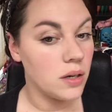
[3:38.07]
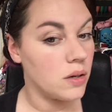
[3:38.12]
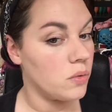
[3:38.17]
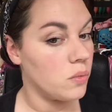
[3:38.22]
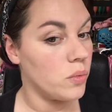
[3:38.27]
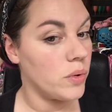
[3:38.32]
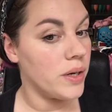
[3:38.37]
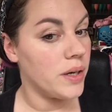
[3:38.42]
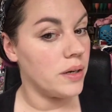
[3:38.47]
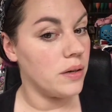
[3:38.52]

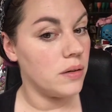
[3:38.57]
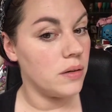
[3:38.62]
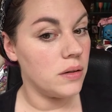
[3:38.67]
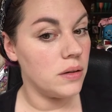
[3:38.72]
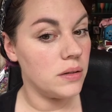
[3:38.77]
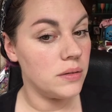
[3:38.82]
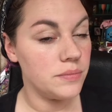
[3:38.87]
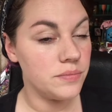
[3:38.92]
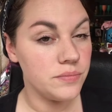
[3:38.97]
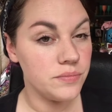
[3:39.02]

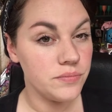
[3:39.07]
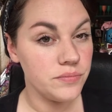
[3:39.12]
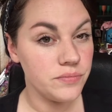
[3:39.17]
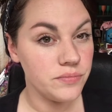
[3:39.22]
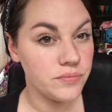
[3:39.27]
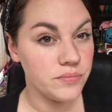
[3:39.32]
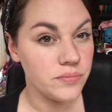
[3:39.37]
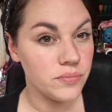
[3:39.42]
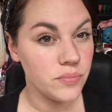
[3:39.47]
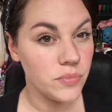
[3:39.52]
we'll
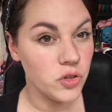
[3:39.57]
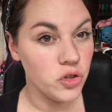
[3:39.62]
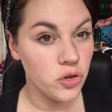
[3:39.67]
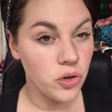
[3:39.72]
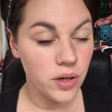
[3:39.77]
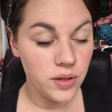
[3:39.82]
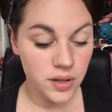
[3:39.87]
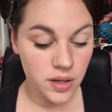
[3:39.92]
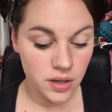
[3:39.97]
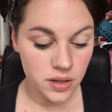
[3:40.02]

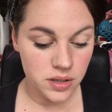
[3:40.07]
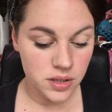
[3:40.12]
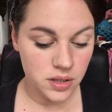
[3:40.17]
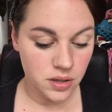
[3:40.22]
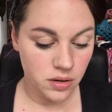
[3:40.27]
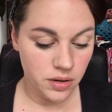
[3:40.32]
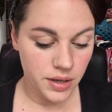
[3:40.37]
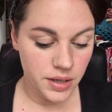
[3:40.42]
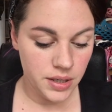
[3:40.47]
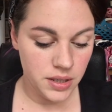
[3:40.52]
try the other
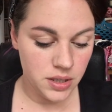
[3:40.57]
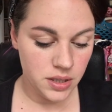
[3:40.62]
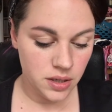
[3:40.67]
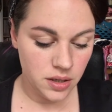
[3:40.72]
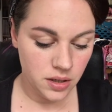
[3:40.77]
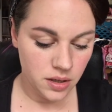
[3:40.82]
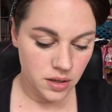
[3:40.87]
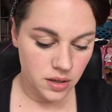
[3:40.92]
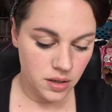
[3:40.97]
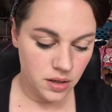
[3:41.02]
side
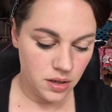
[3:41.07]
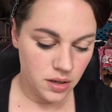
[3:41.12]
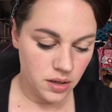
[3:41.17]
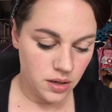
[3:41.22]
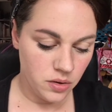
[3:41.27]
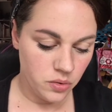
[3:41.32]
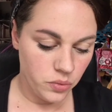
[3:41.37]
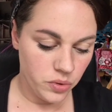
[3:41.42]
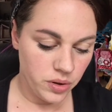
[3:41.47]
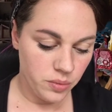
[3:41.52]

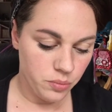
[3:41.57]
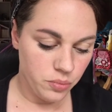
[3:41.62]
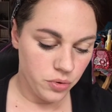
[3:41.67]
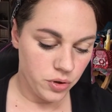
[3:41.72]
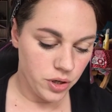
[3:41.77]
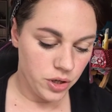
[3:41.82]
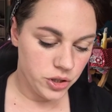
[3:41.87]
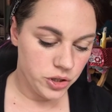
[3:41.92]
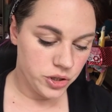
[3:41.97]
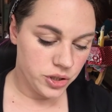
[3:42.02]
with a
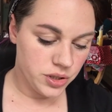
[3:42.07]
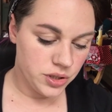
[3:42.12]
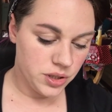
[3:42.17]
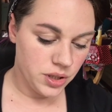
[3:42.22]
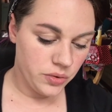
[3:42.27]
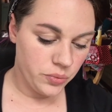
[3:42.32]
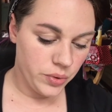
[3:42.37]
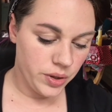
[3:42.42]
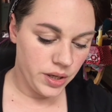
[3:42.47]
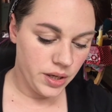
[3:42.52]
brush and
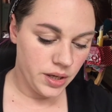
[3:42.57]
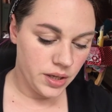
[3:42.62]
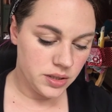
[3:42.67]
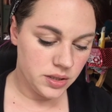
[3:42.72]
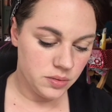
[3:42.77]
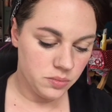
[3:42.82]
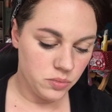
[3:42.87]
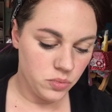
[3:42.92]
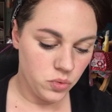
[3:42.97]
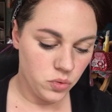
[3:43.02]
see if we can get
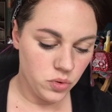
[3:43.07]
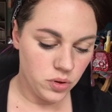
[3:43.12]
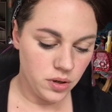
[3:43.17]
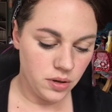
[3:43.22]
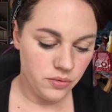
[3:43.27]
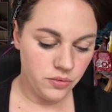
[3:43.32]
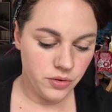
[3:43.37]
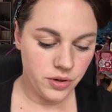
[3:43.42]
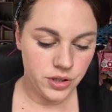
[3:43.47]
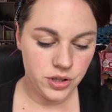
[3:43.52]
some more
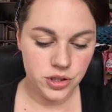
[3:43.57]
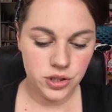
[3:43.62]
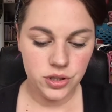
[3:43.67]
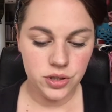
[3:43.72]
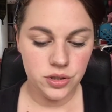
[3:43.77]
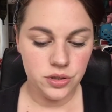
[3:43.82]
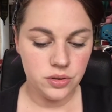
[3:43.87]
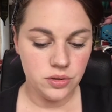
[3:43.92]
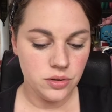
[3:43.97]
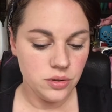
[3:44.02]

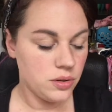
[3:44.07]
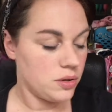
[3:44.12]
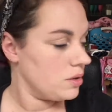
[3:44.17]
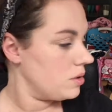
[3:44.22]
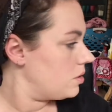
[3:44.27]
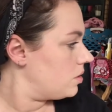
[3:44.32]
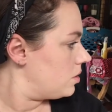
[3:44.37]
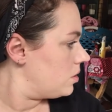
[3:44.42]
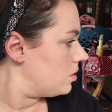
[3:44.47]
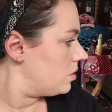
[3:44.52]
coverage
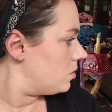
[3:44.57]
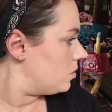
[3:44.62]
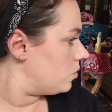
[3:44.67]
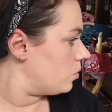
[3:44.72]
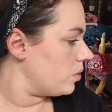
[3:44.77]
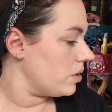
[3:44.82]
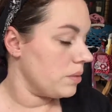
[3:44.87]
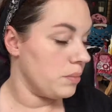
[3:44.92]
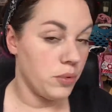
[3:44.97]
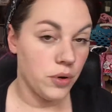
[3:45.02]

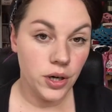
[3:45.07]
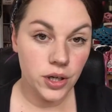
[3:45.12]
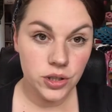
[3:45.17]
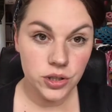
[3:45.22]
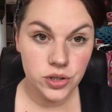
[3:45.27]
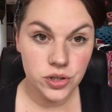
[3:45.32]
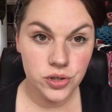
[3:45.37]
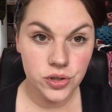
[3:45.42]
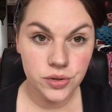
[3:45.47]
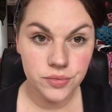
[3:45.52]
with a
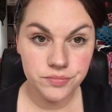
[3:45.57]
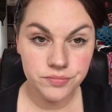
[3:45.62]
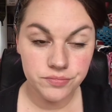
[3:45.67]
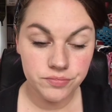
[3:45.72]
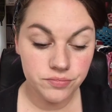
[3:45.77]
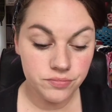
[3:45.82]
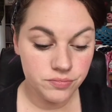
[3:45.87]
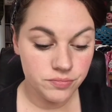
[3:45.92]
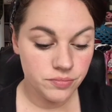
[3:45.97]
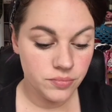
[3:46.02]
brush,
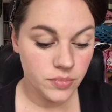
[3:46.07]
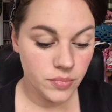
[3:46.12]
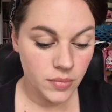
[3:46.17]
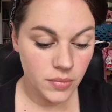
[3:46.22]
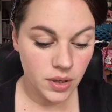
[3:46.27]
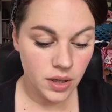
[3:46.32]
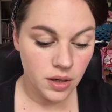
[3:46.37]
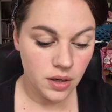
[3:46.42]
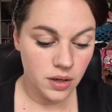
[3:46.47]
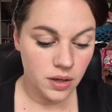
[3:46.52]
because
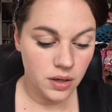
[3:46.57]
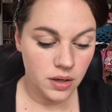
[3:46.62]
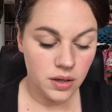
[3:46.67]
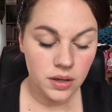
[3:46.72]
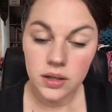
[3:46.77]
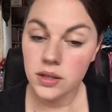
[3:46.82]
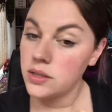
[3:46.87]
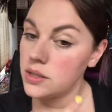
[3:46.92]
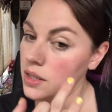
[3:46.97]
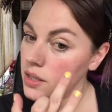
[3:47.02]

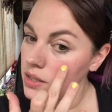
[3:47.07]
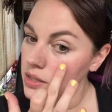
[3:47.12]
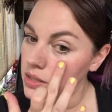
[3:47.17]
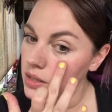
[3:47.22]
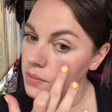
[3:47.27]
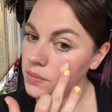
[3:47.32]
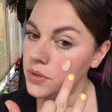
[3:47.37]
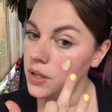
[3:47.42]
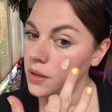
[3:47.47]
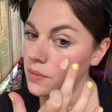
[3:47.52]
that is
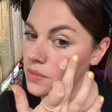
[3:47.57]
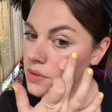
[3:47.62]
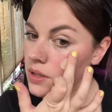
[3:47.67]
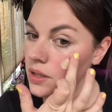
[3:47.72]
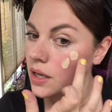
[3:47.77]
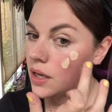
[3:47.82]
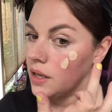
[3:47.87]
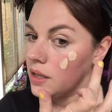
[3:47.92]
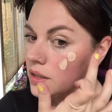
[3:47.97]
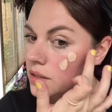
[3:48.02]
sometimes the
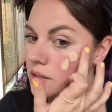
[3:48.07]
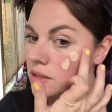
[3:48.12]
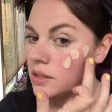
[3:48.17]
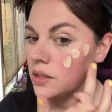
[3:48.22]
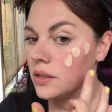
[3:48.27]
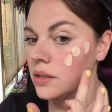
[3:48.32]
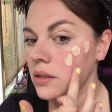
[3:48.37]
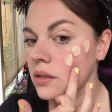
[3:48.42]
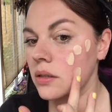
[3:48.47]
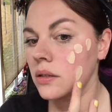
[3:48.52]
case.